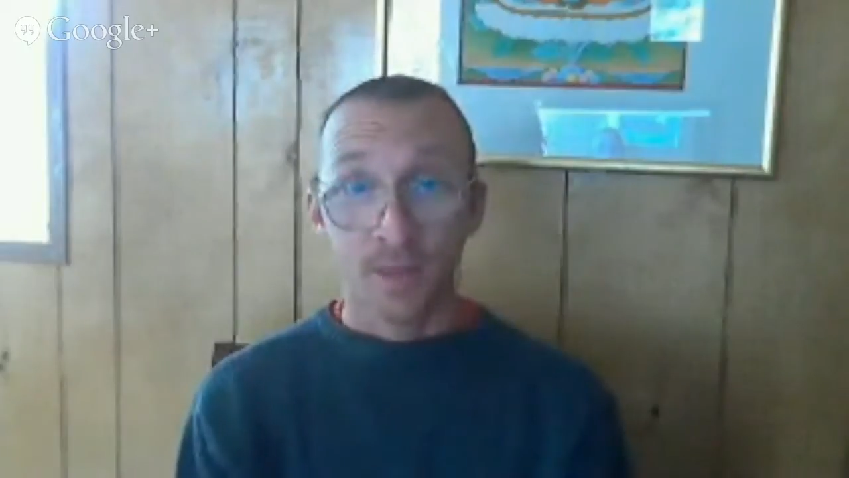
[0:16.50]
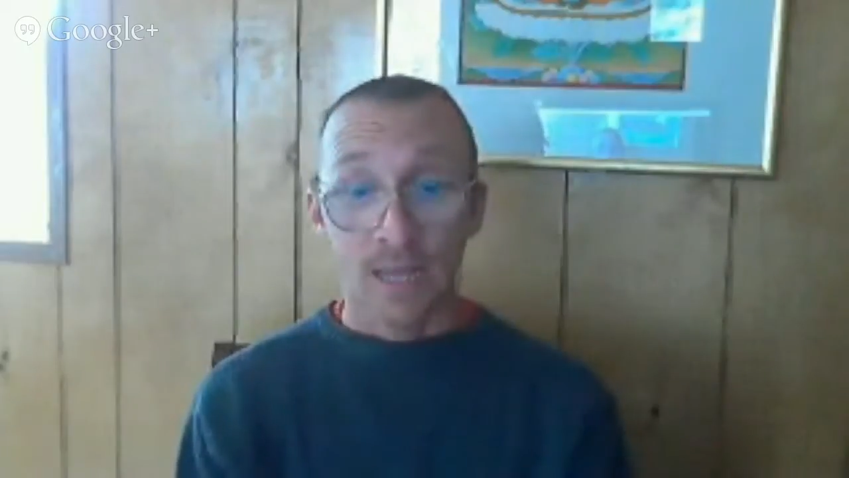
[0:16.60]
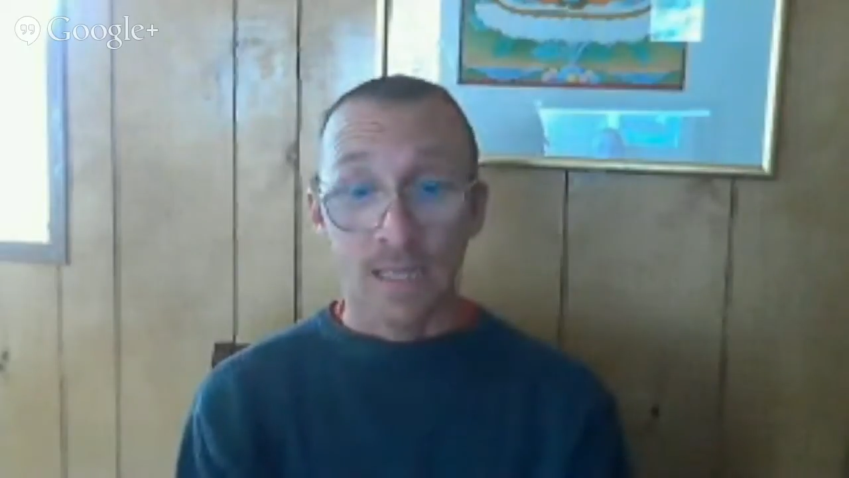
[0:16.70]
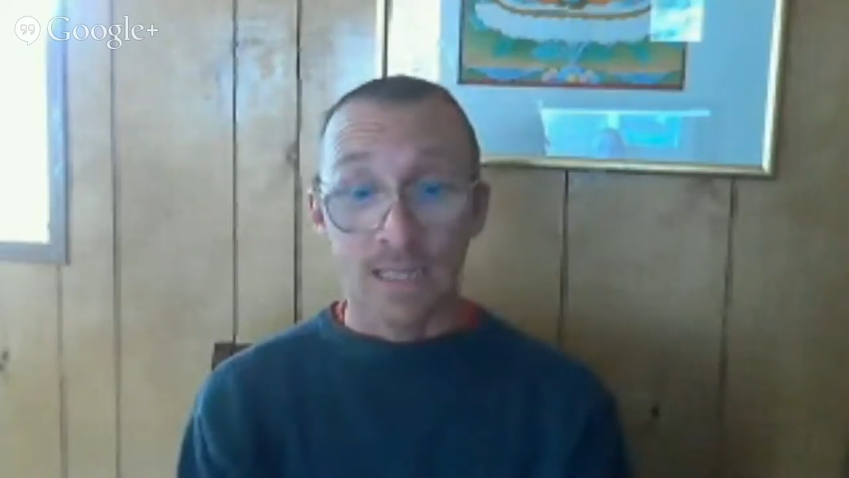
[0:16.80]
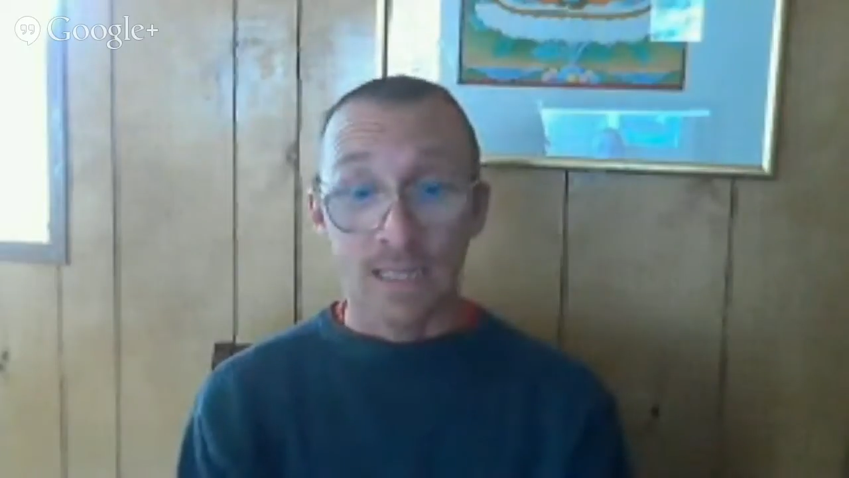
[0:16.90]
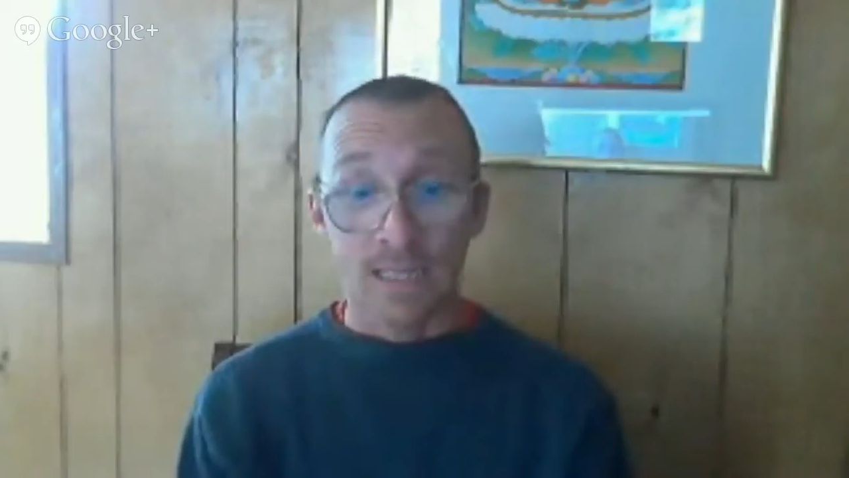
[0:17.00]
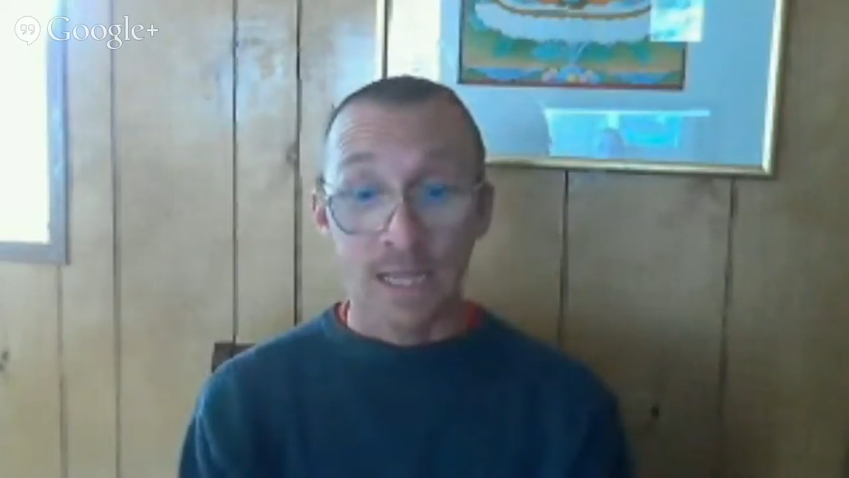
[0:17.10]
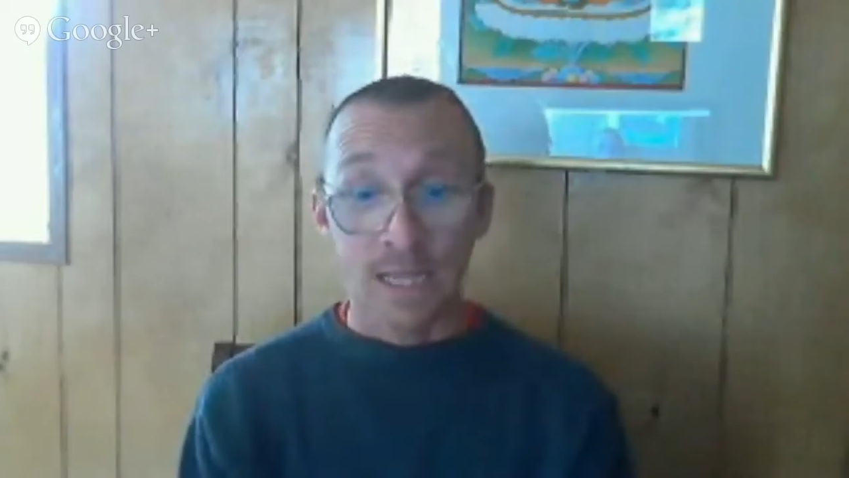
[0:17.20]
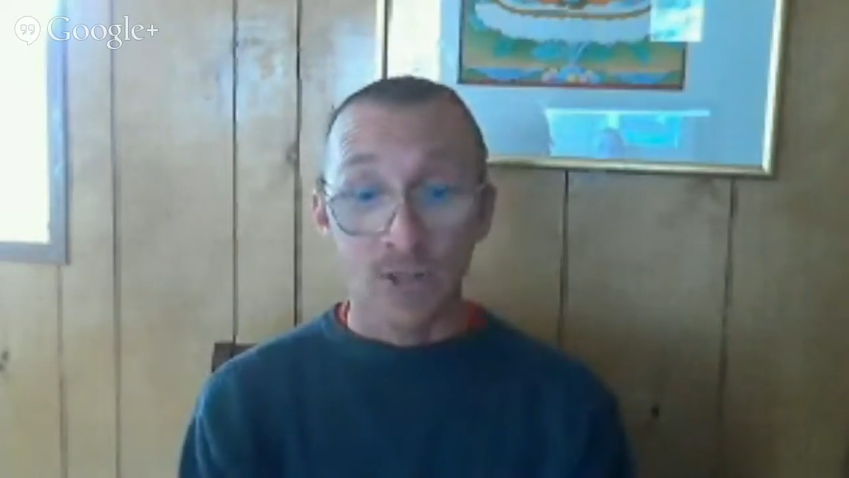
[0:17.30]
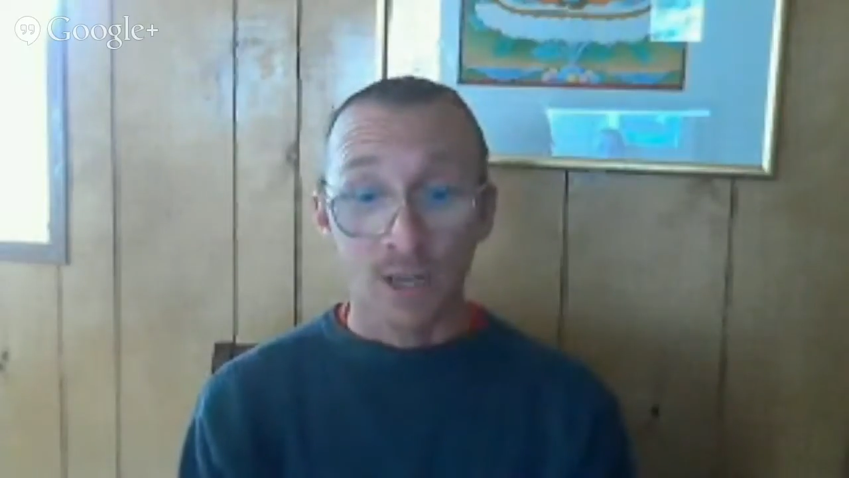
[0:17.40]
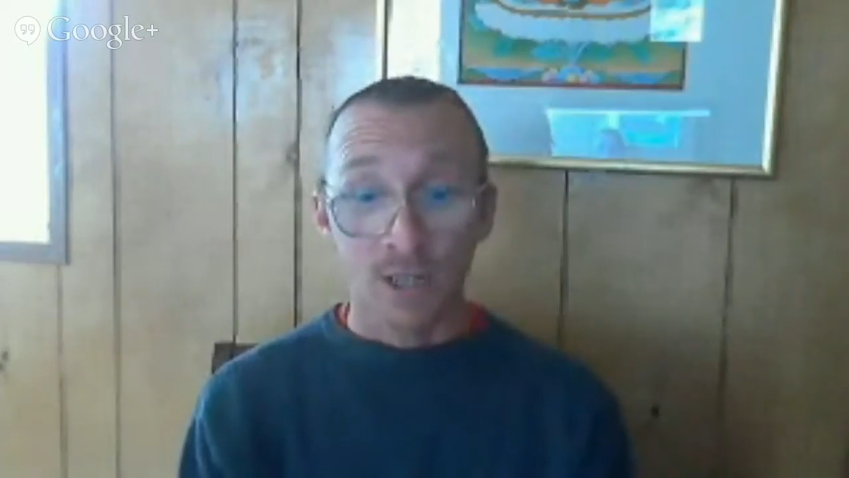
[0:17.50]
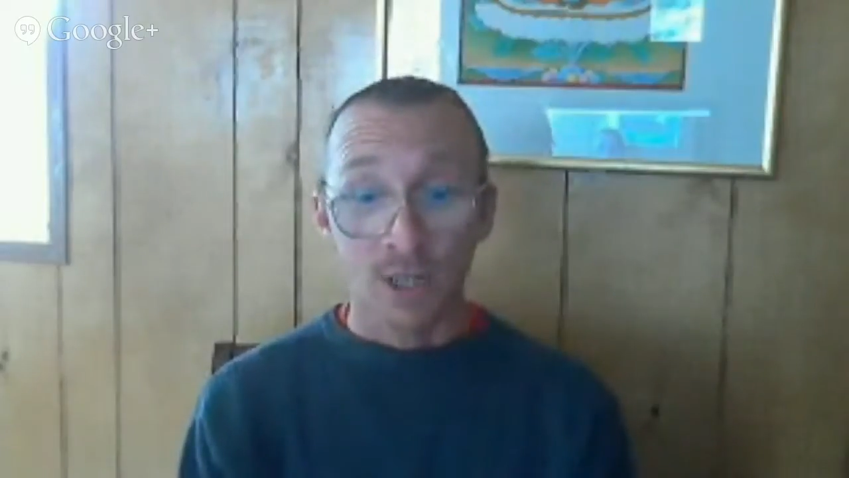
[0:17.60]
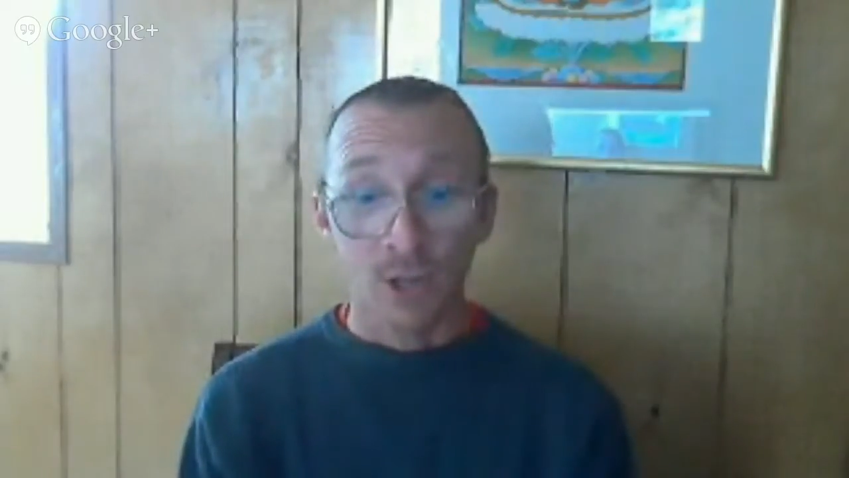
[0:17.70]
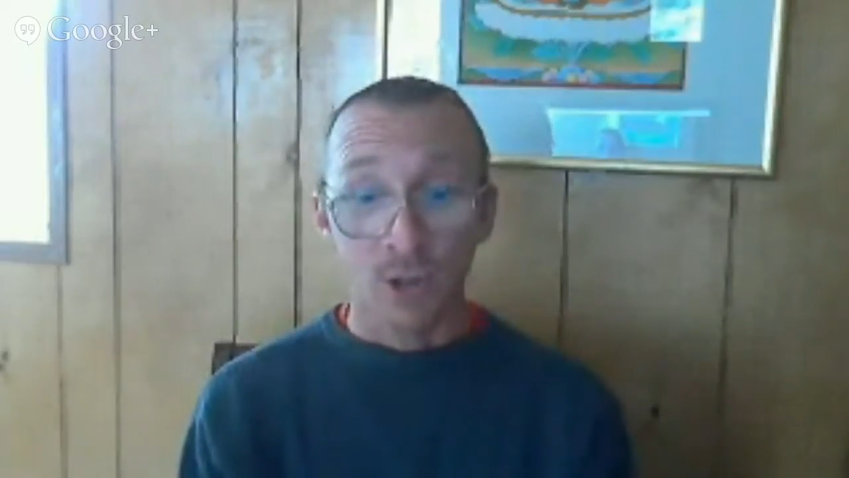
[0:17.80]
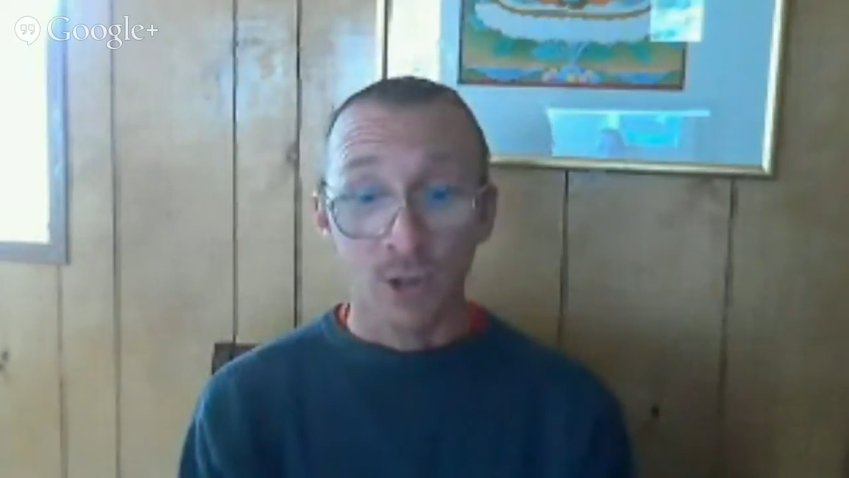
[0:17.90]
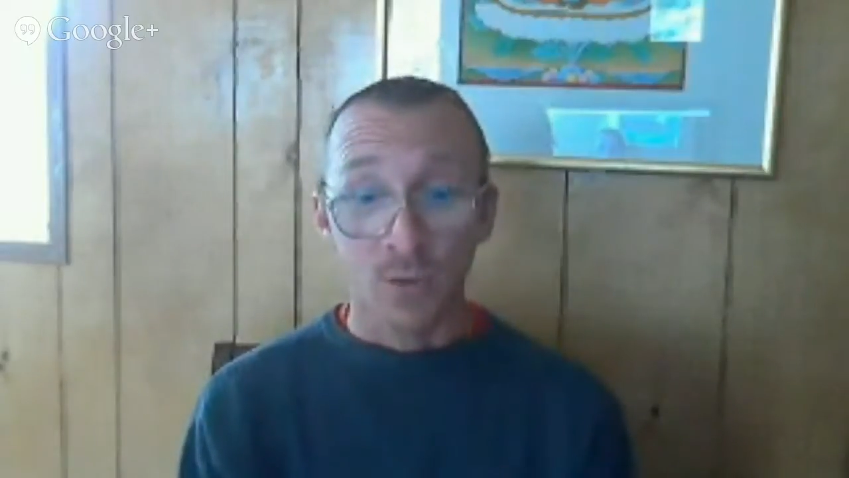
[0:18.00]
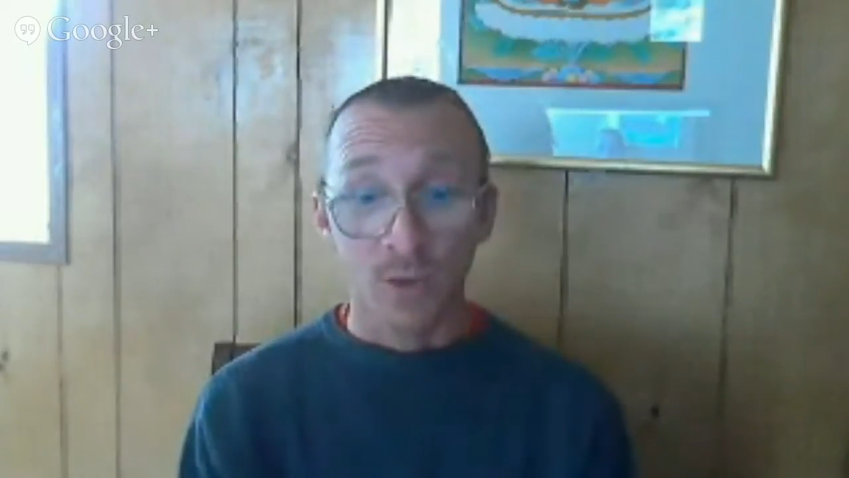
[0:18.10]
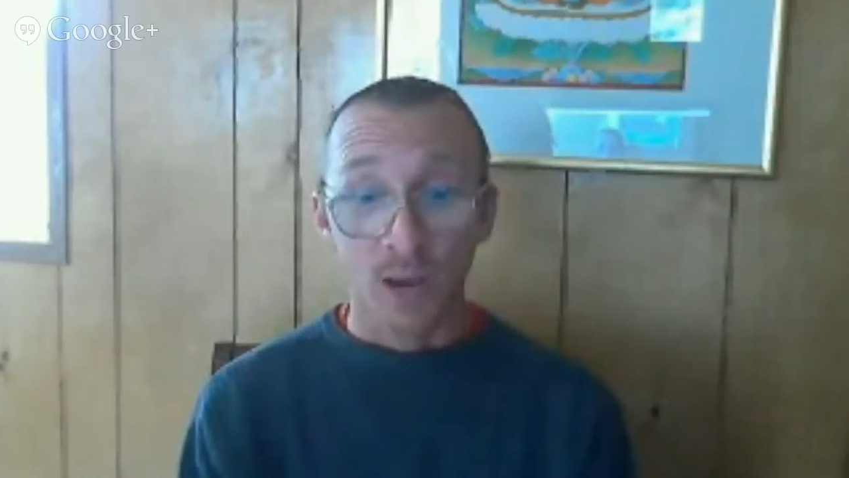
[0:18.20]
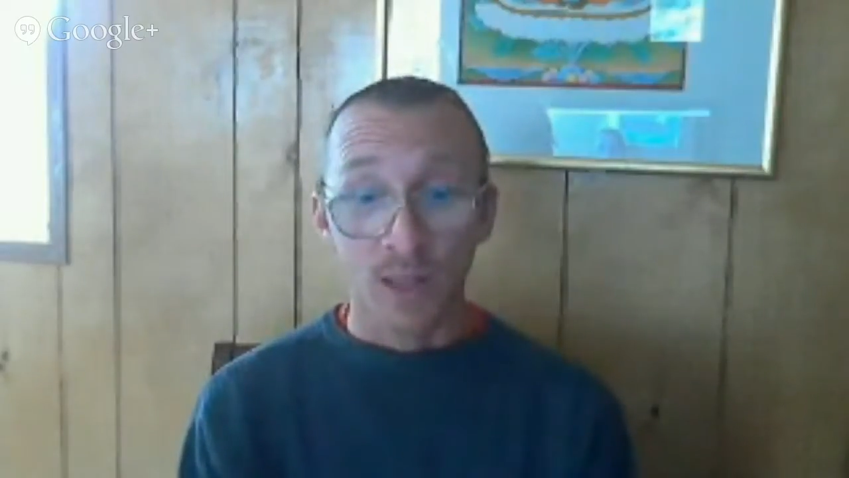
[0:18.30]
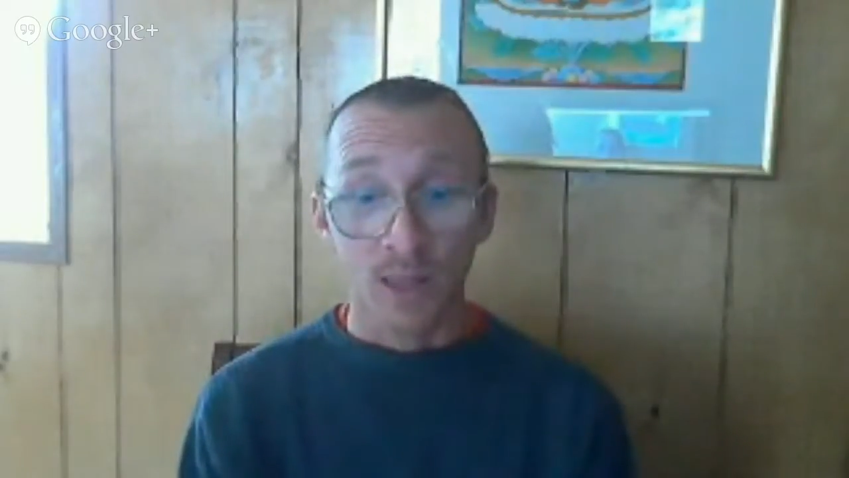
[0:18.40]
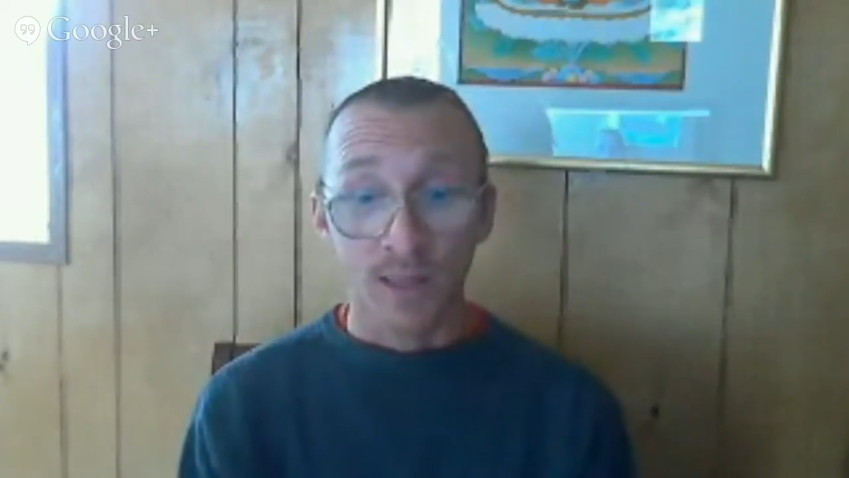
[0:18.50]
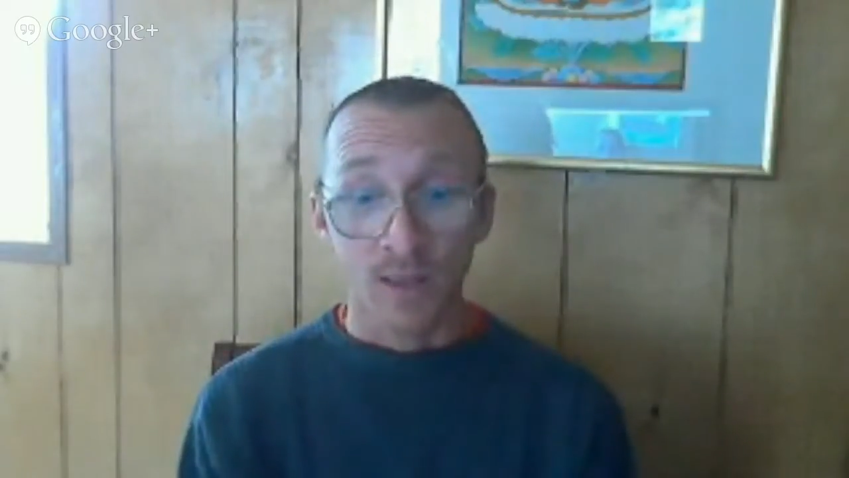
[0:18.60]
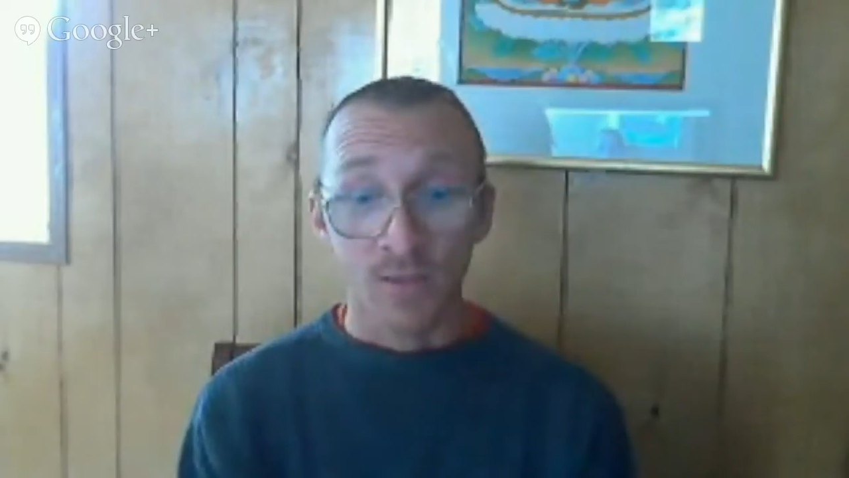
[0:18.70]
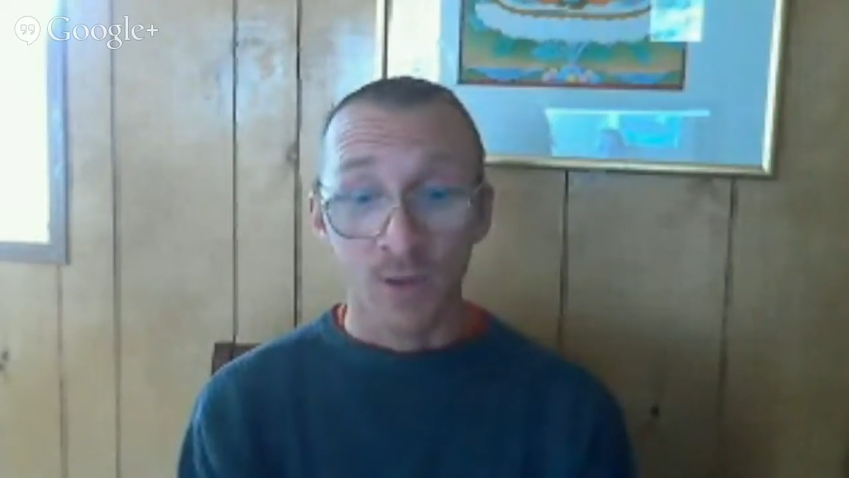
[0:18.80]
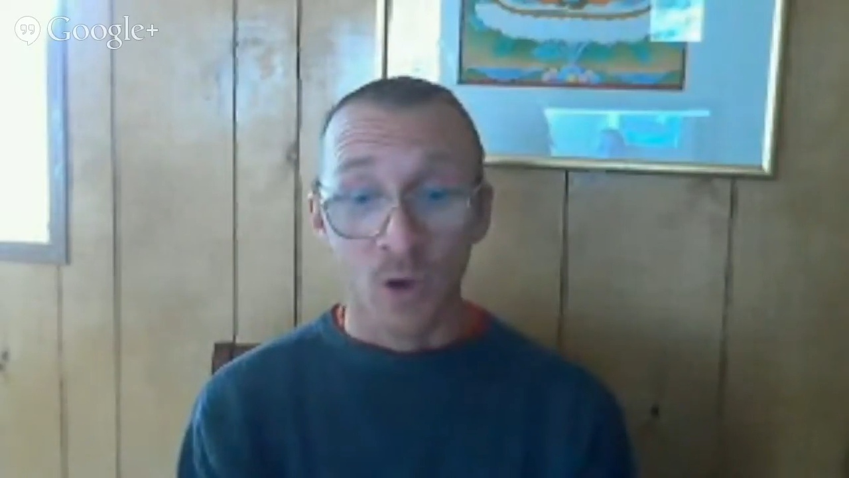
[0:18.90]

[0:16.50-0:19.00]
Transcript: It's an introduction to Recollective